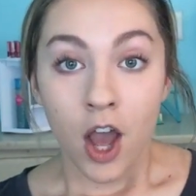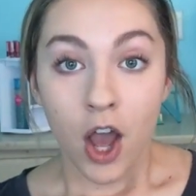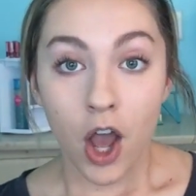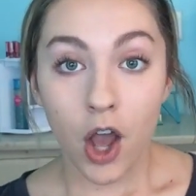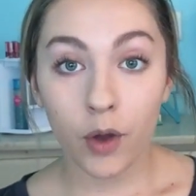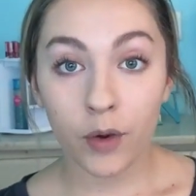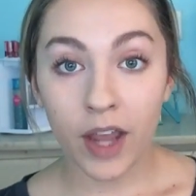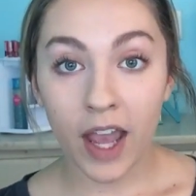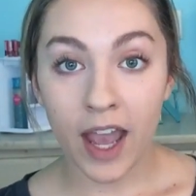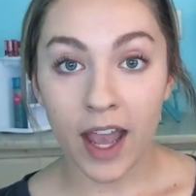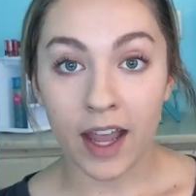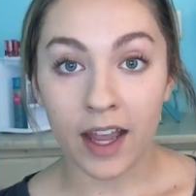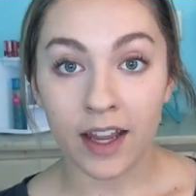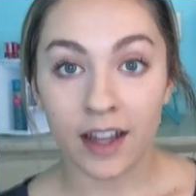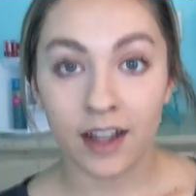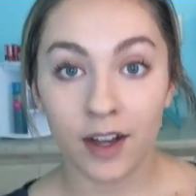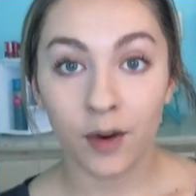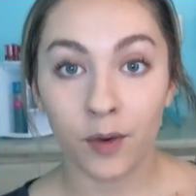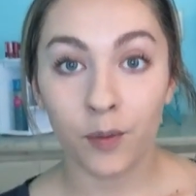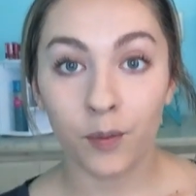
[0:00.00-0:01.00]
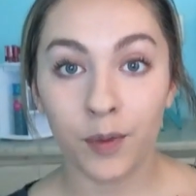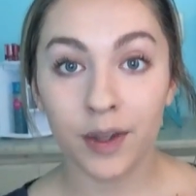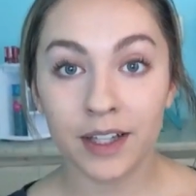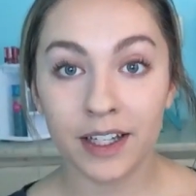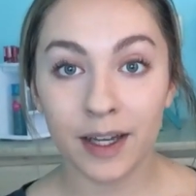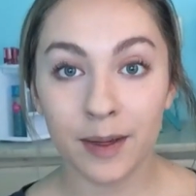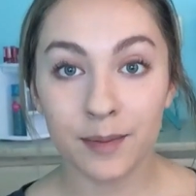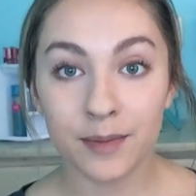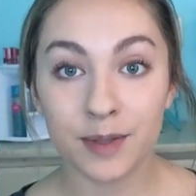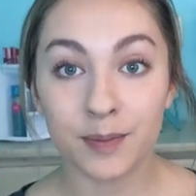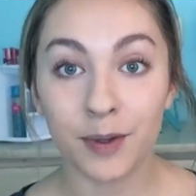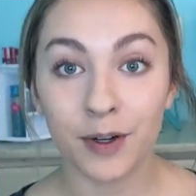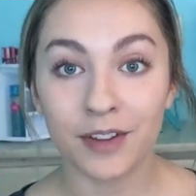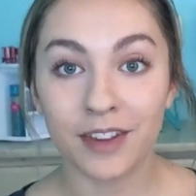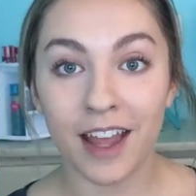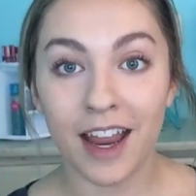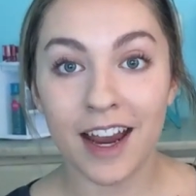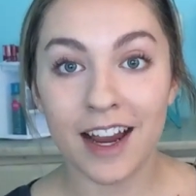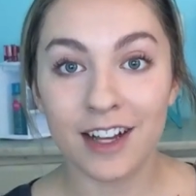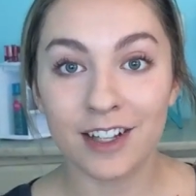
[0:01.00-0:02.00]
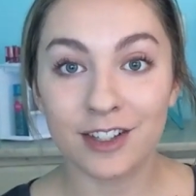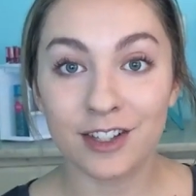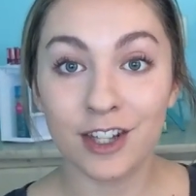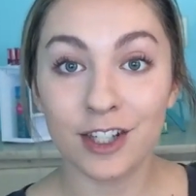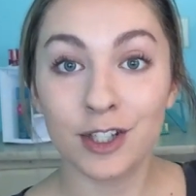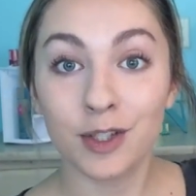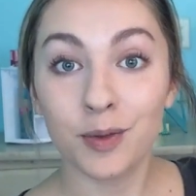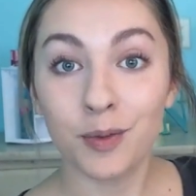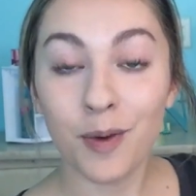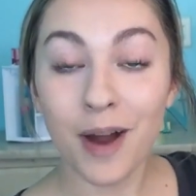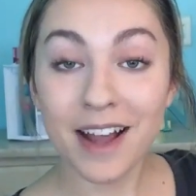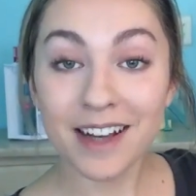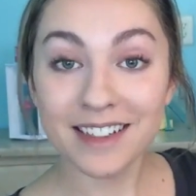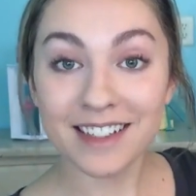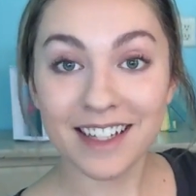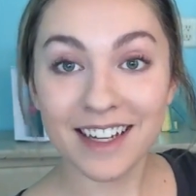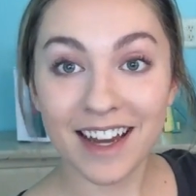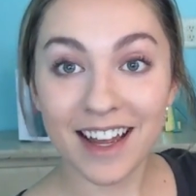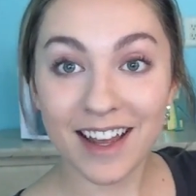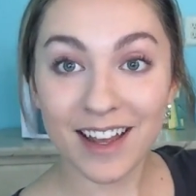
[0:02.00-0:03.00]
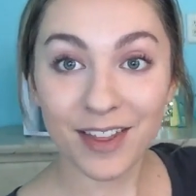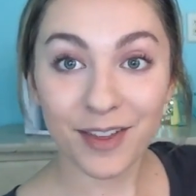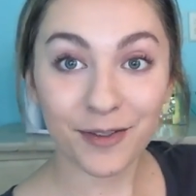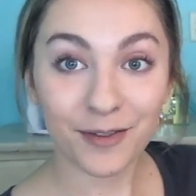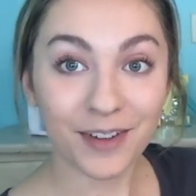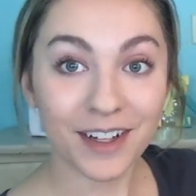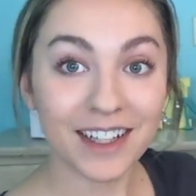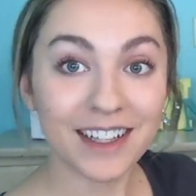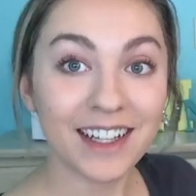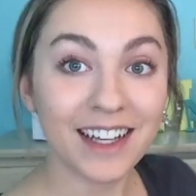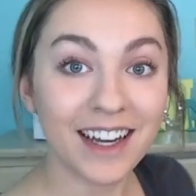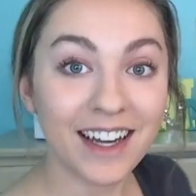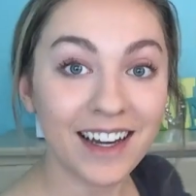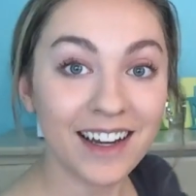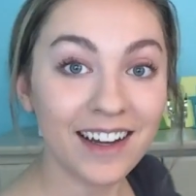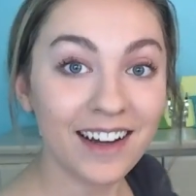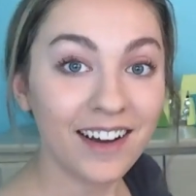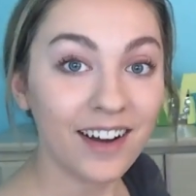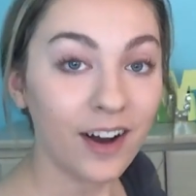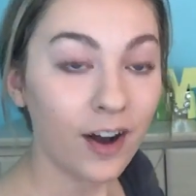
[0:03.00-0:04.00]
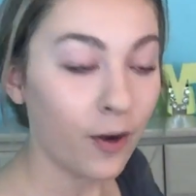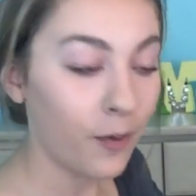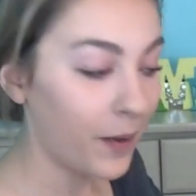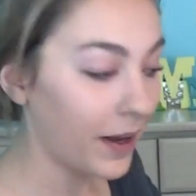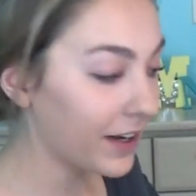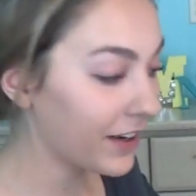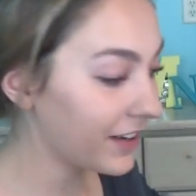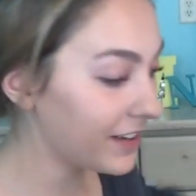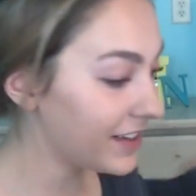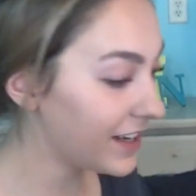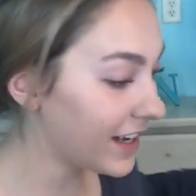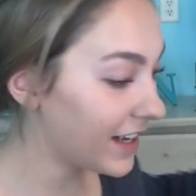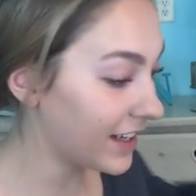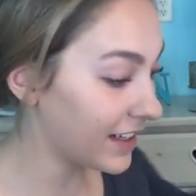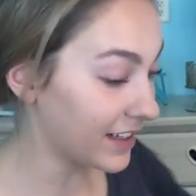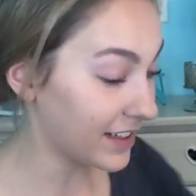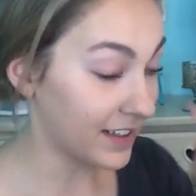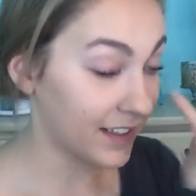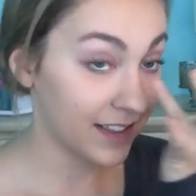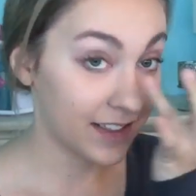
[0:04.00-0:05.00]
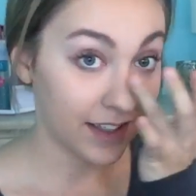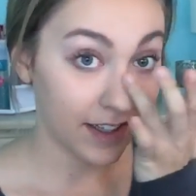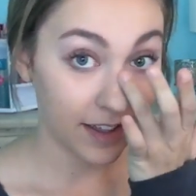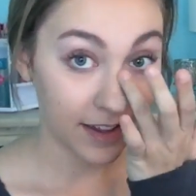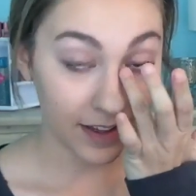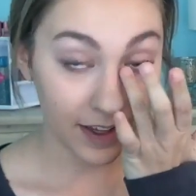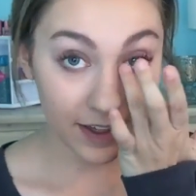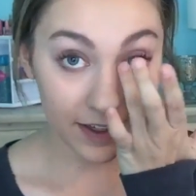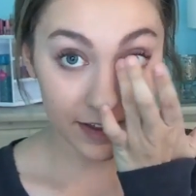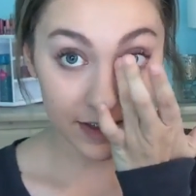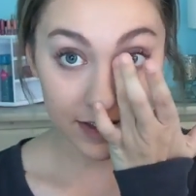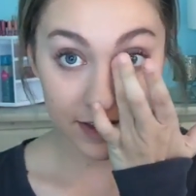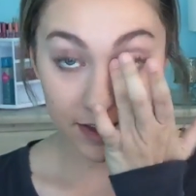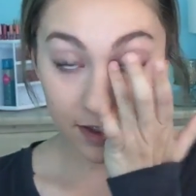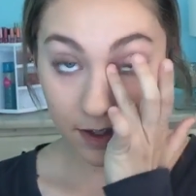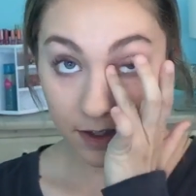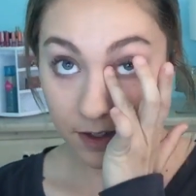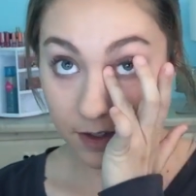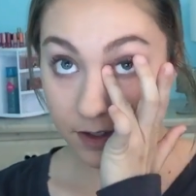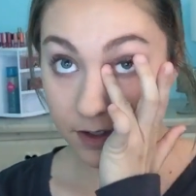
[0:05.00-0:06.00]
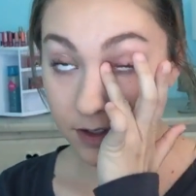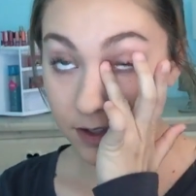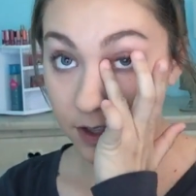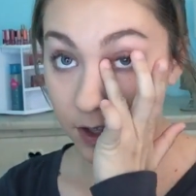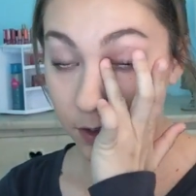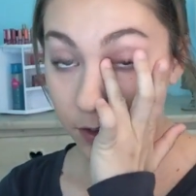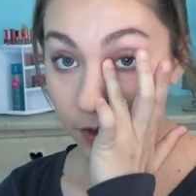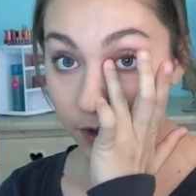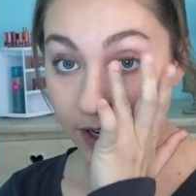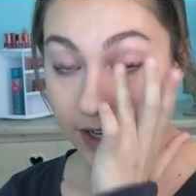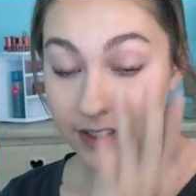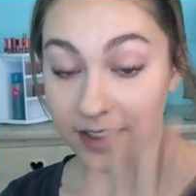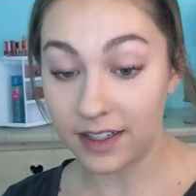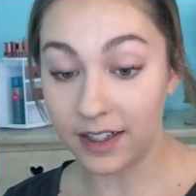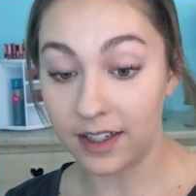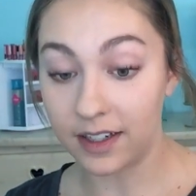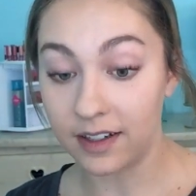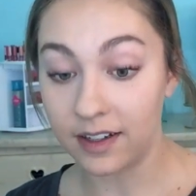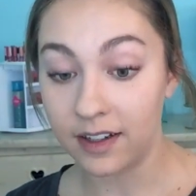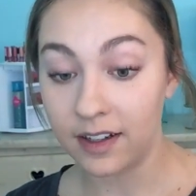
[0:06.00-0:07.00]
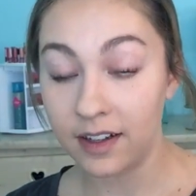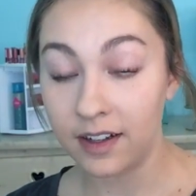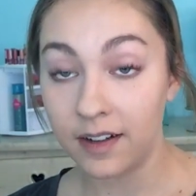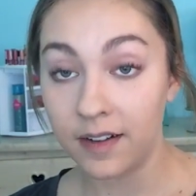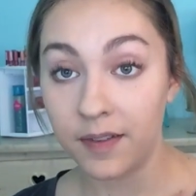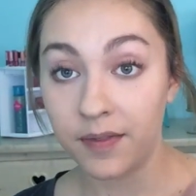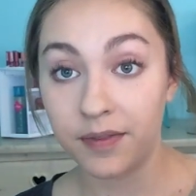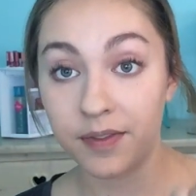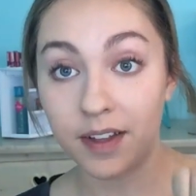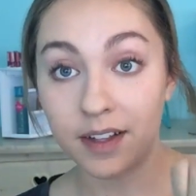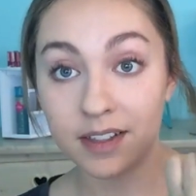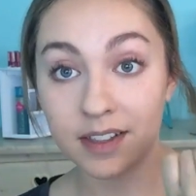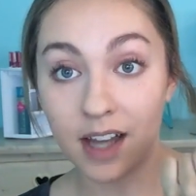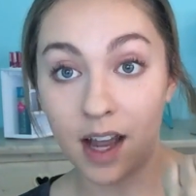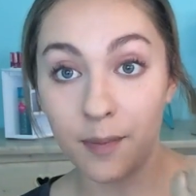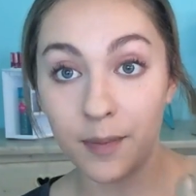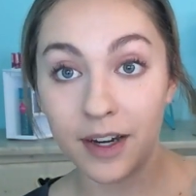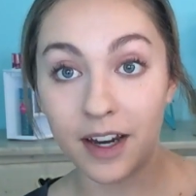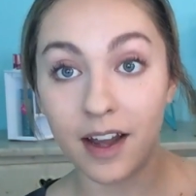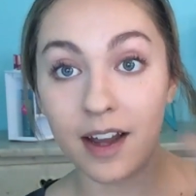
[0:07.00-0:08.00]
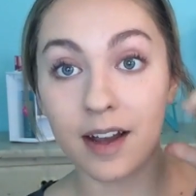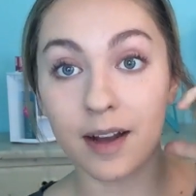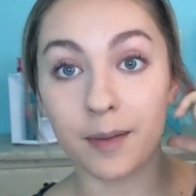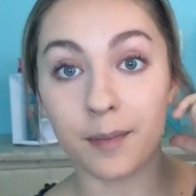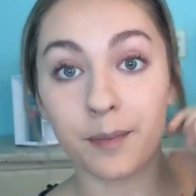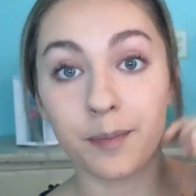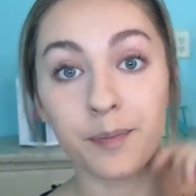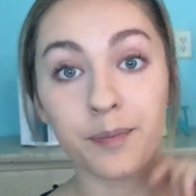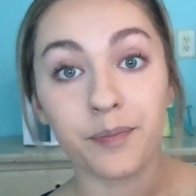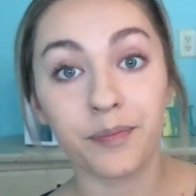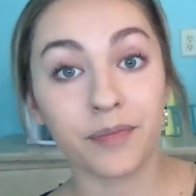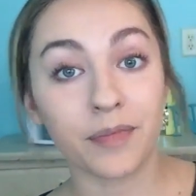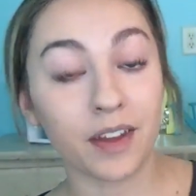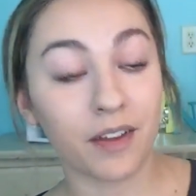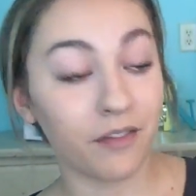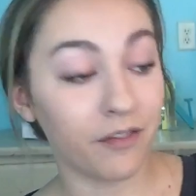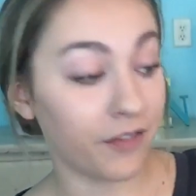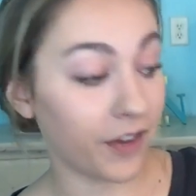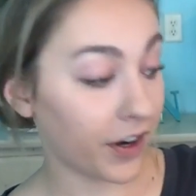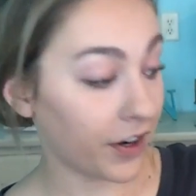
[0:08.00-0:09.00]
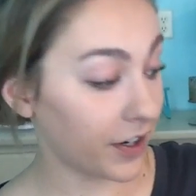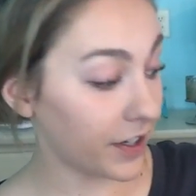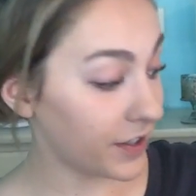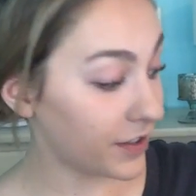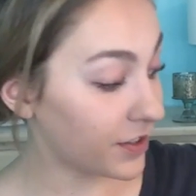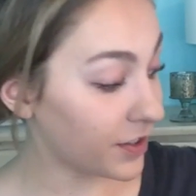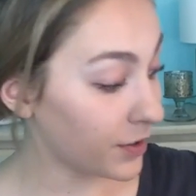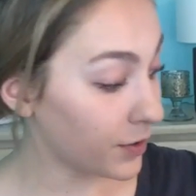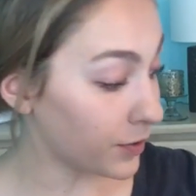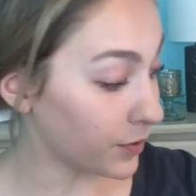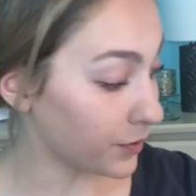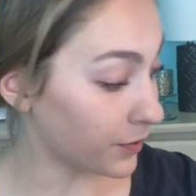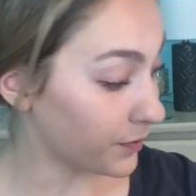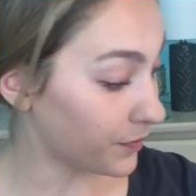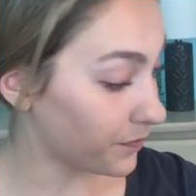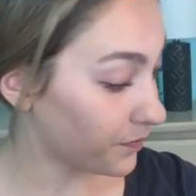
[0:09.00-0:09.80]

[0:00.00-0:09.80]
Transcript: Okay, William's birthday is the 20th. Really? Oh my goodness. That is so crazy. That's coming up very soon.